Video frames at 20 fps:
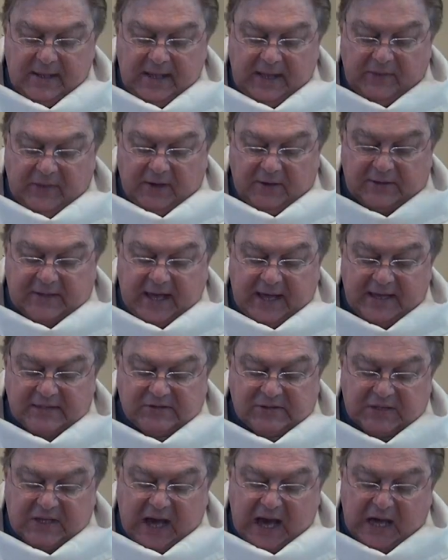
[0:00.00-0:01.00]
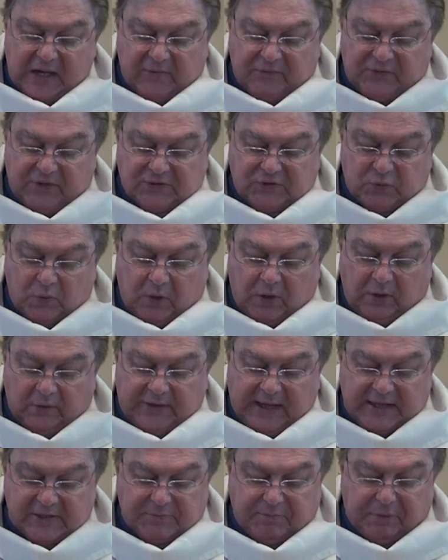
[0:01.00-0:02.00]
In their case, the God of this
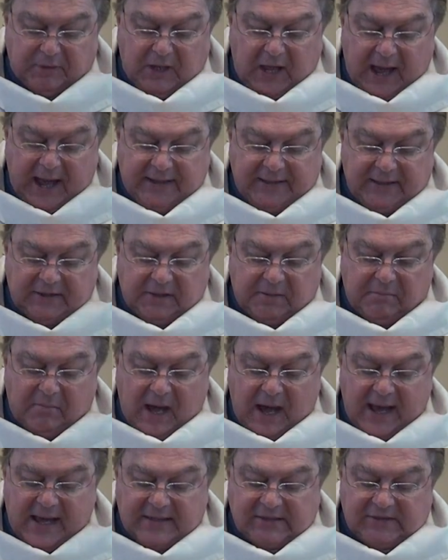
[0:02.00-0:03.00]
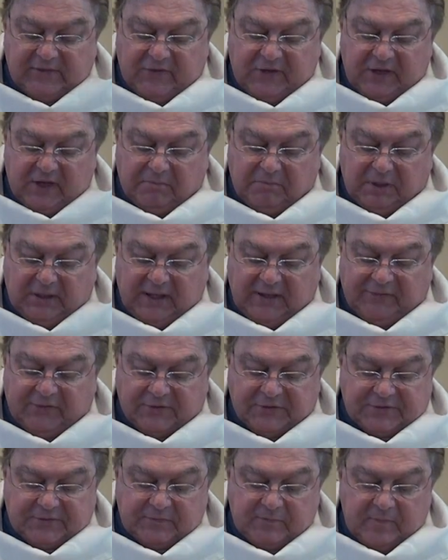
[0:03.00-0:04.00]
world has blinded the minds of the
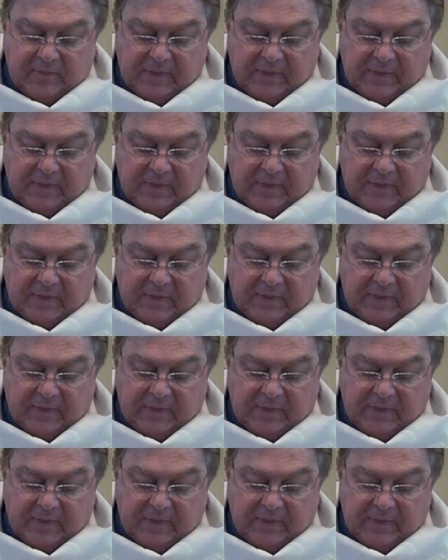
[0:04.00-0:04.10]
unbelievers